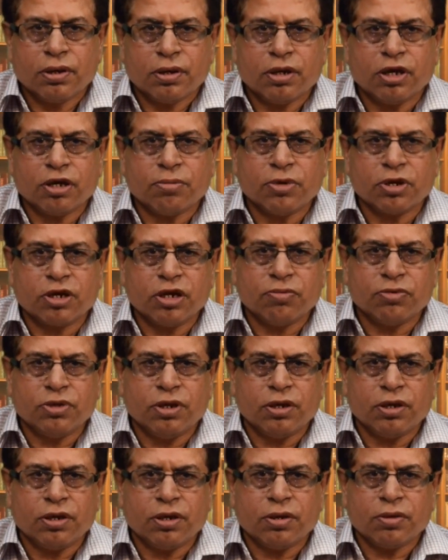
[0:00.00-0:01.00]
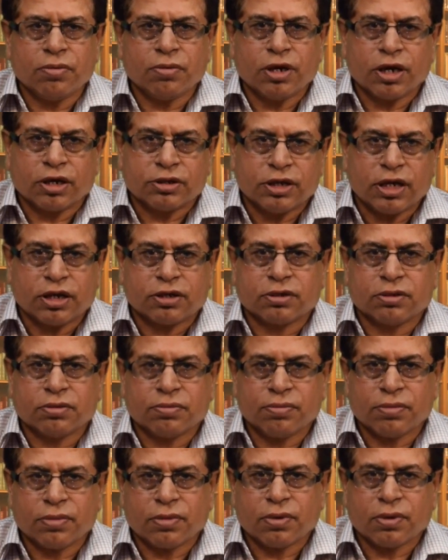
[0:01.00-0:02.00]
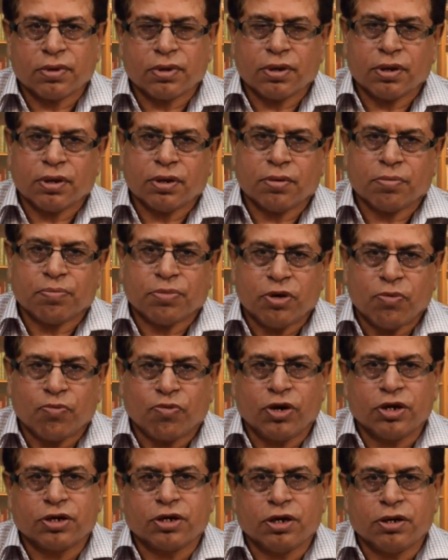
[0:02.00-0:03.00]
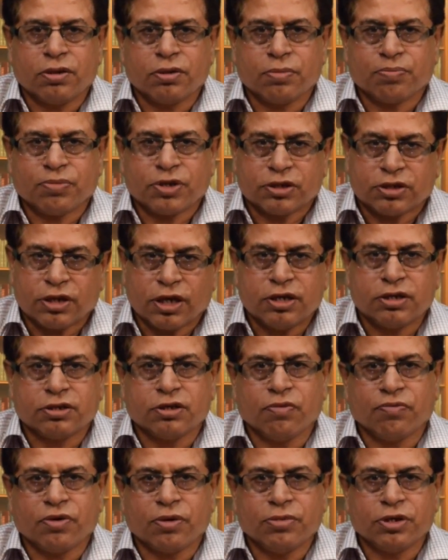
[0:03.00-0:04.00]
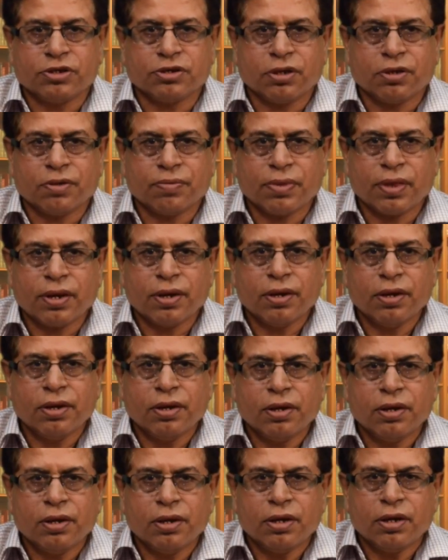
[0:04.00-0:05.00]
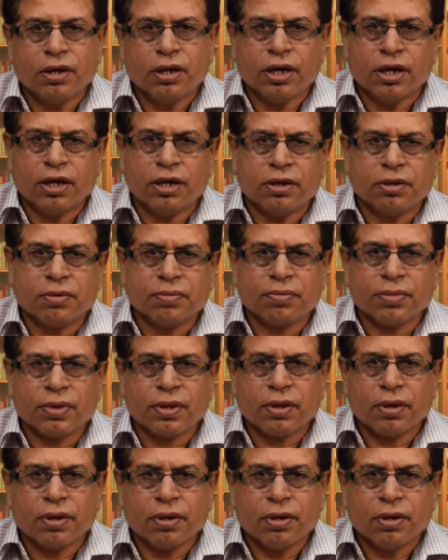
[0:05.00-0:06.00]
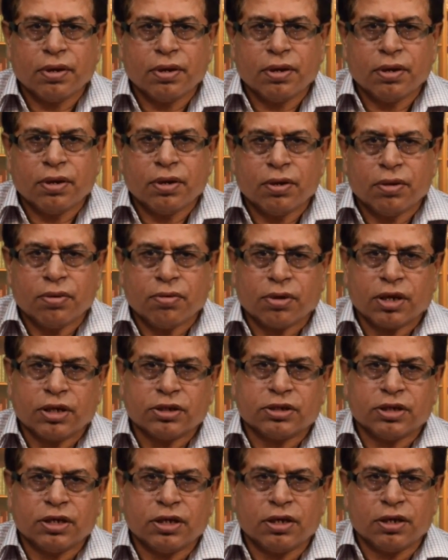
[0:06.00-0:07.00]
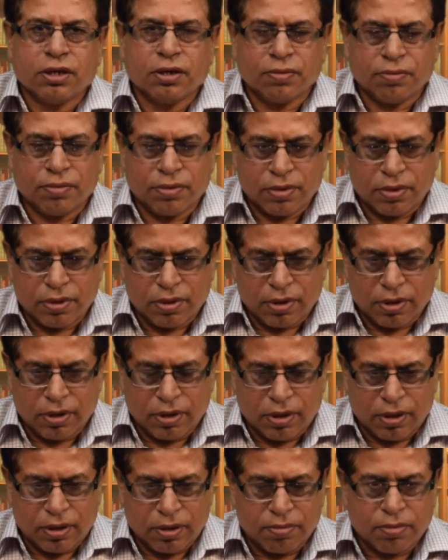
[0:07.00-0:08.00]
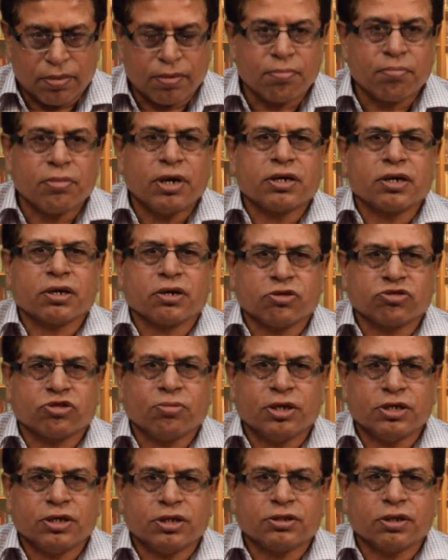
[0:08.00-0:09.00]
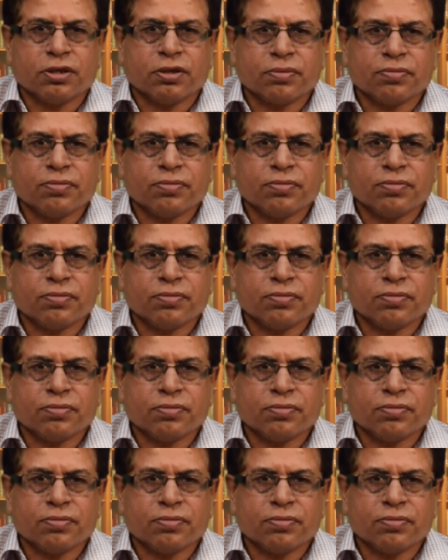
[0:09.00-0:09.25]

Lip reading: let me give the exact pinpointed precise information, and you can say, a better customization